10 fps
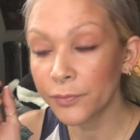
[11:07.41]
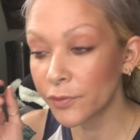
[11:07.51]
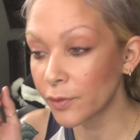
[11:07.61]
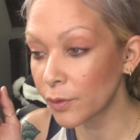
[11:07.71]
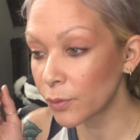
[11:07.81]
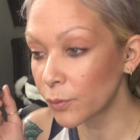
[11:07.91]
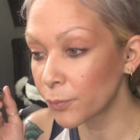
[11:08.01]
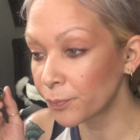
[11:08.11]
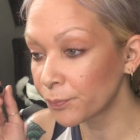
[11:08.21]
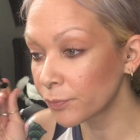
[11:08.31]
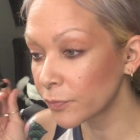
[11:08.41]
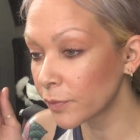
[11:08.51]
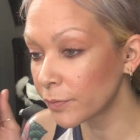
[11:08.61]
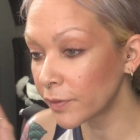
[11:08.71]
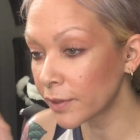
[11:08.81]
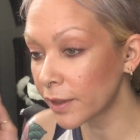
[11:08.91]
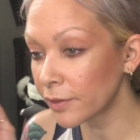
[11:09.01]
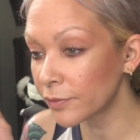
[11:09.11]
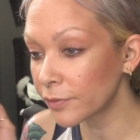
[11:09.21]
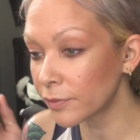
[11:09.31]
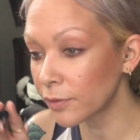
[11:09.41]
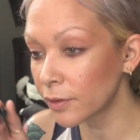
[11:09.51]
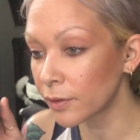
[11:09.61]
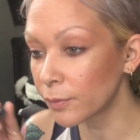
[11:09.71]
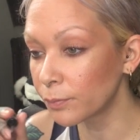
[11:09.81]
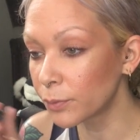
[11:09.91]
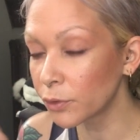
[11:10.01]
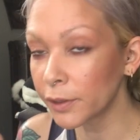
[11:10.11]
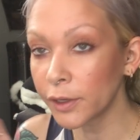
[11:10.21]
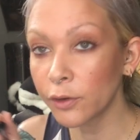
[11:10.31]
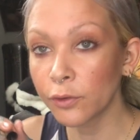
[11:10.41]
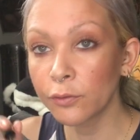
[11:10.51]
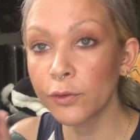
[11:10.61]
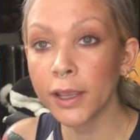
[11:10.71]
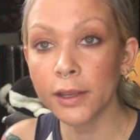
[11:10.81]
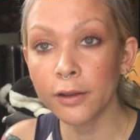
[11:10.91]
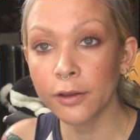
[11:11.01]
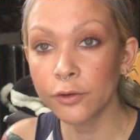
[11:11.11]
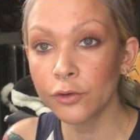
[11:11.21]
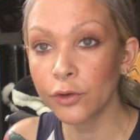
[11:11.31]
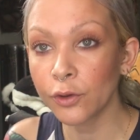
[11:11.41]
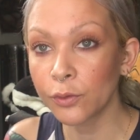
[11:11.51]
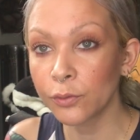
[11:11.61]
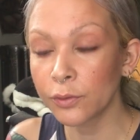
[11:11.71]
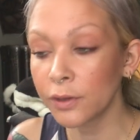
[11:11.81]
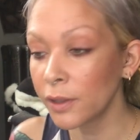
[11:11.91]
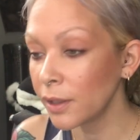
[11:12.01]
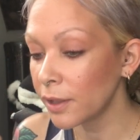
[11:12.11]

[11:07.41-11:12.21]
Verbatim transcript: So something that has a burgundy or red undertone